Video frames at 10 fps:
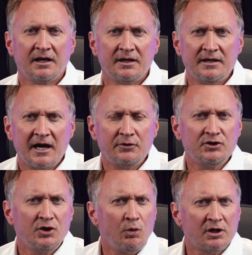Now you
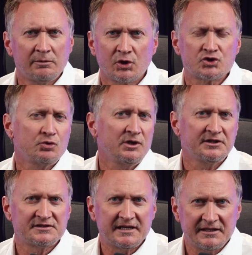know what commercial real
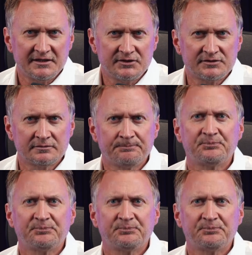estate is,